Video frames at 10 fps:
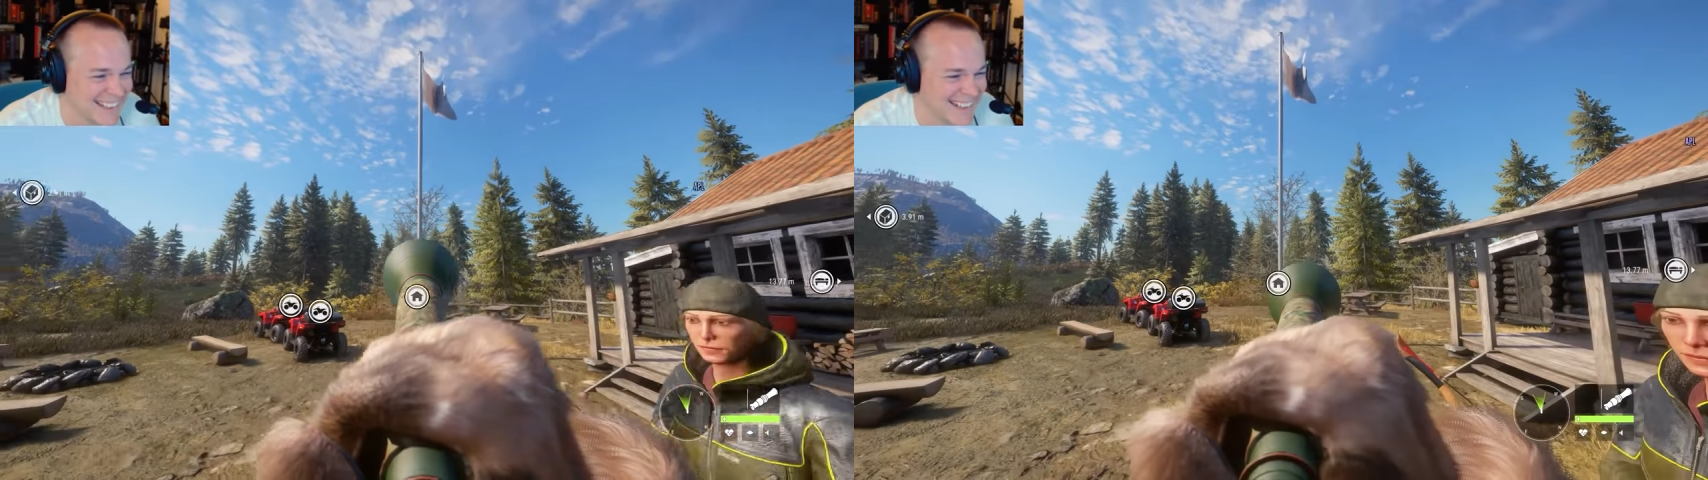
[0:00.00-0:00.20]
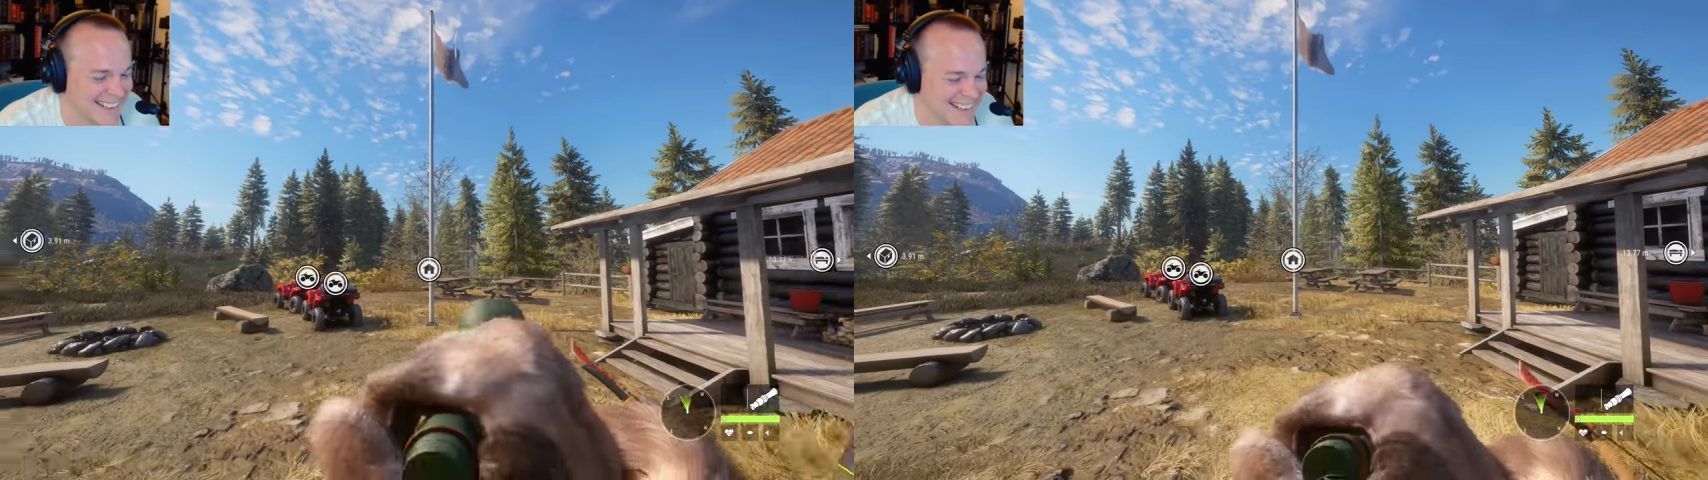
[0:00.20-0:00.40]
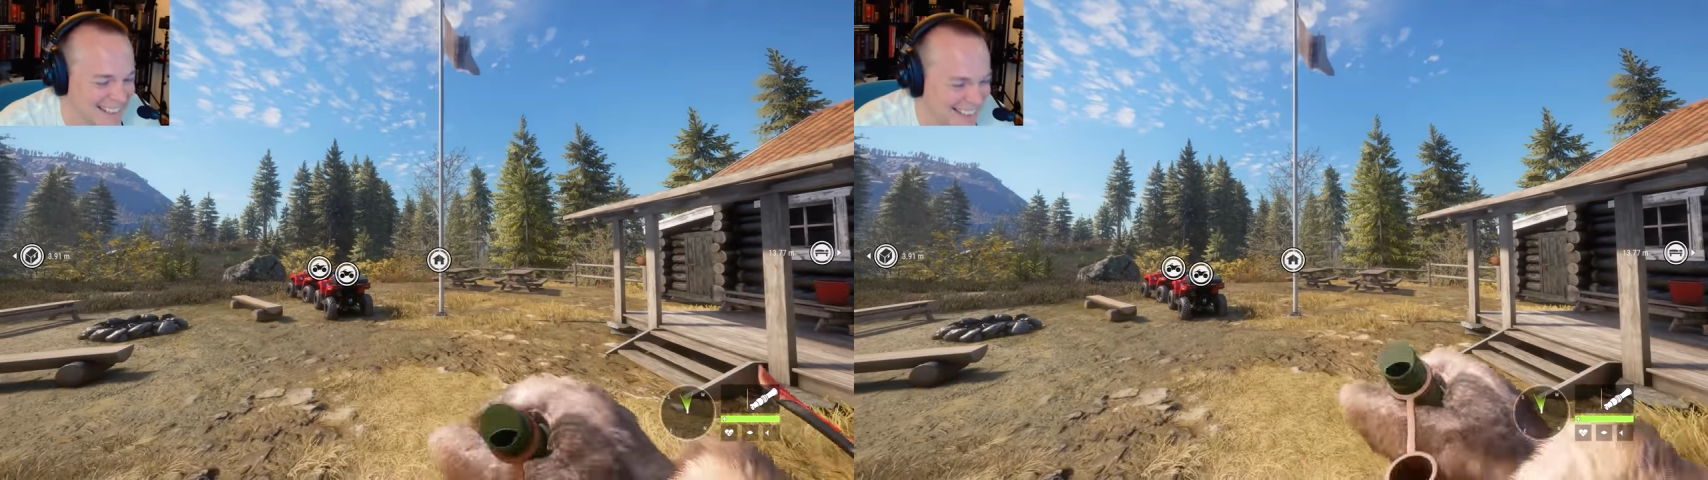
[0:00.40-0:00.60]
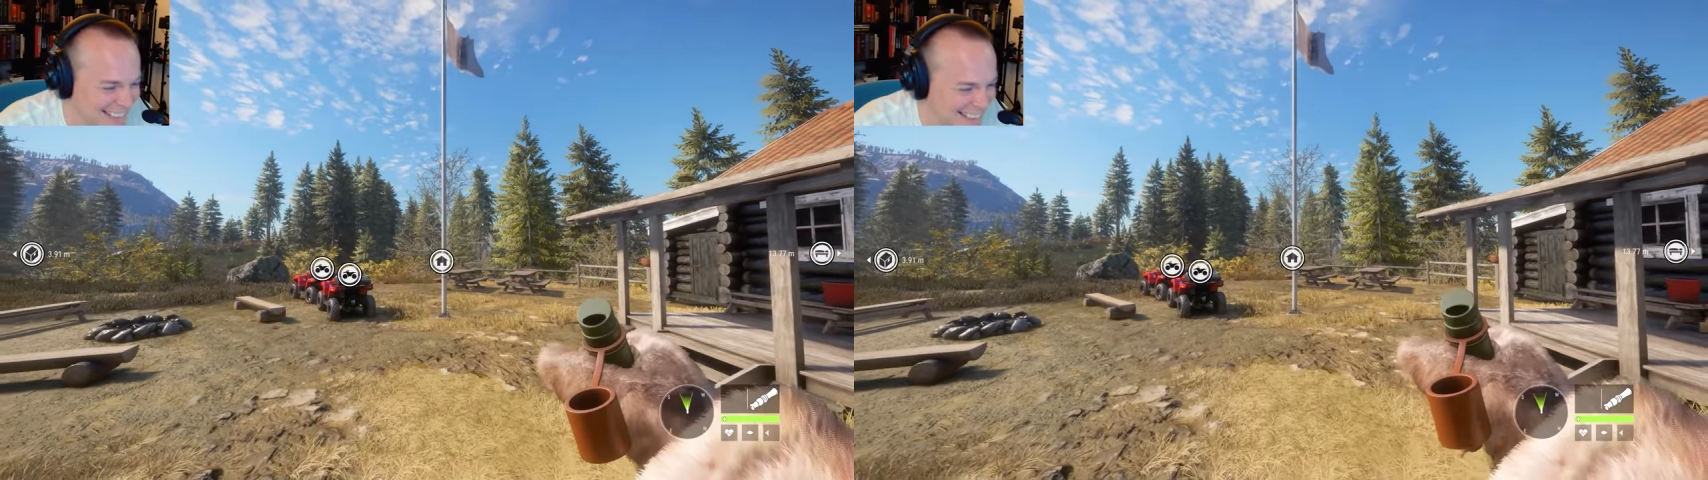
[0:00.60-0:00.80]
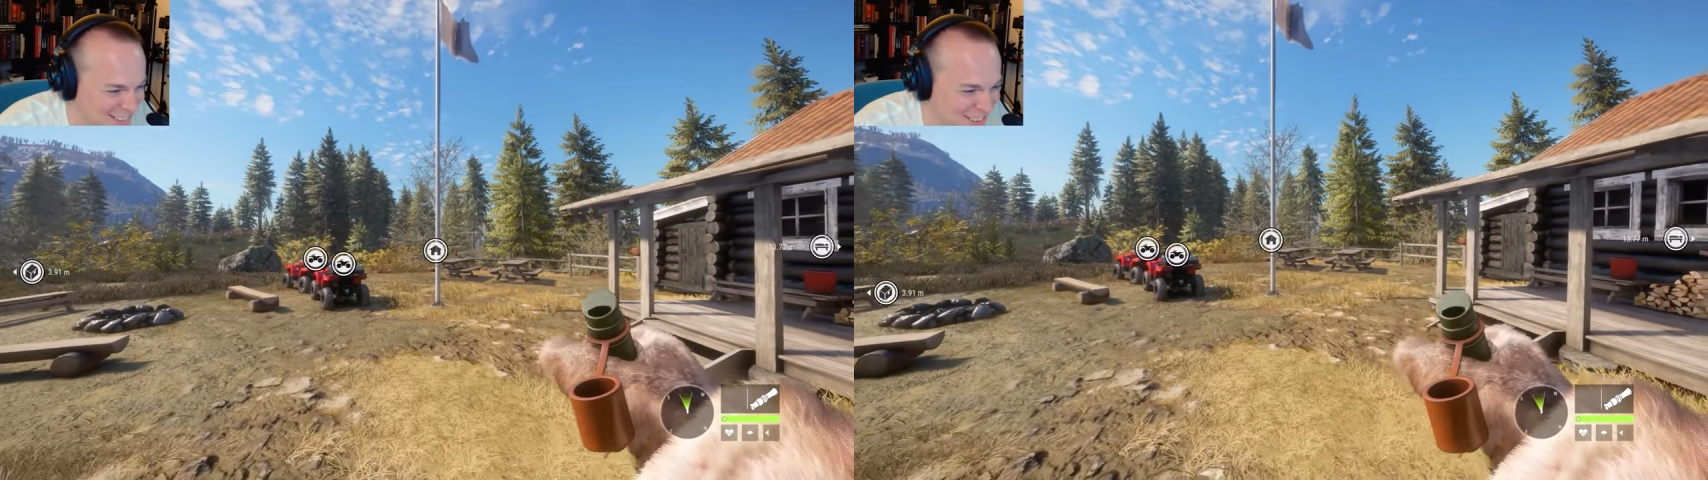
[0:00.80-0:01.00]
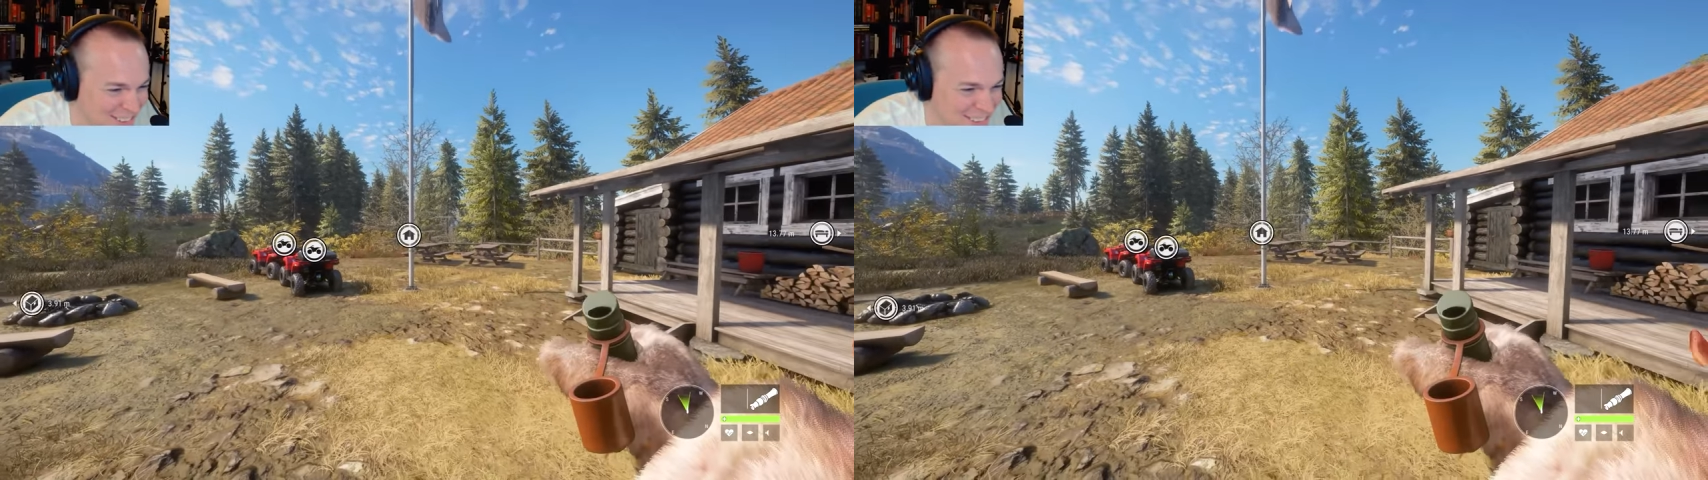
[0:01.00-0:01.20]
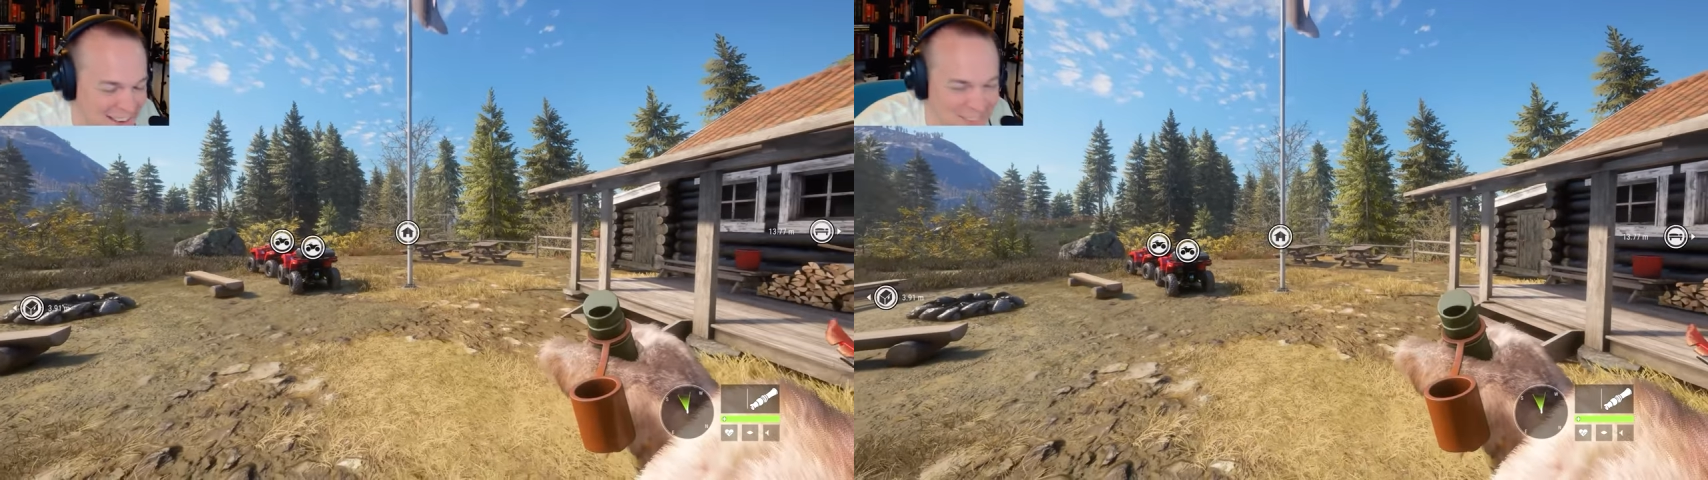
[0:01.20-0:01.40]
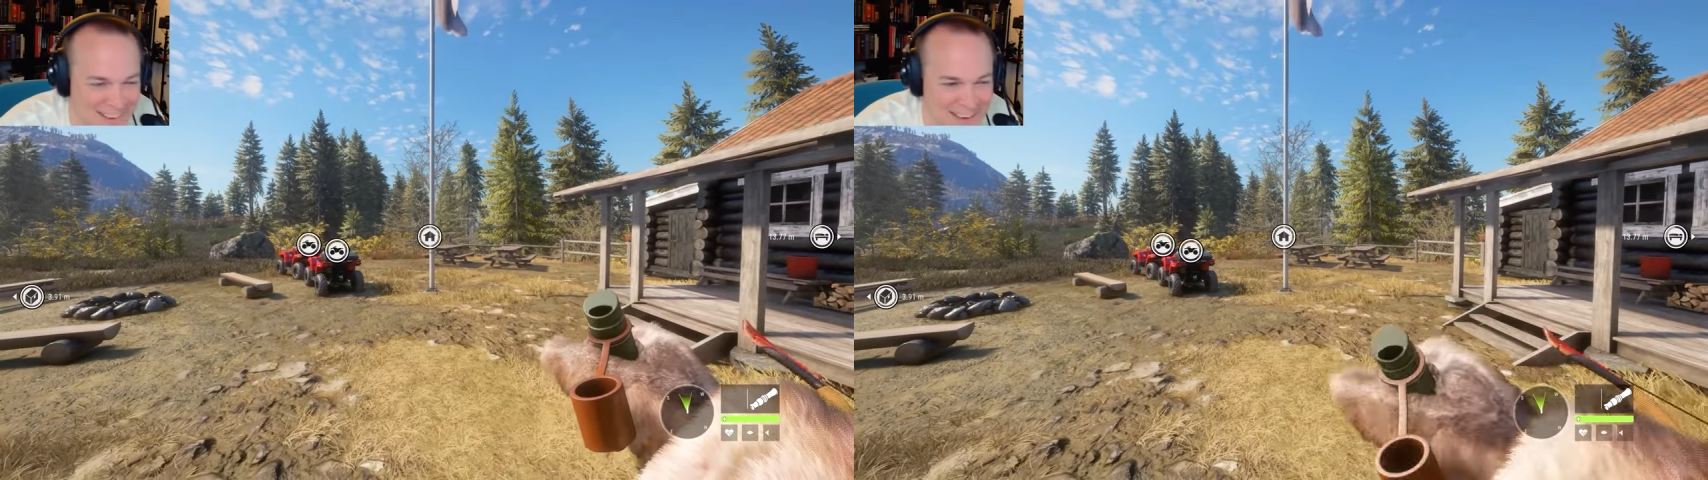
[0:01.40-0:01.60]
It just sounds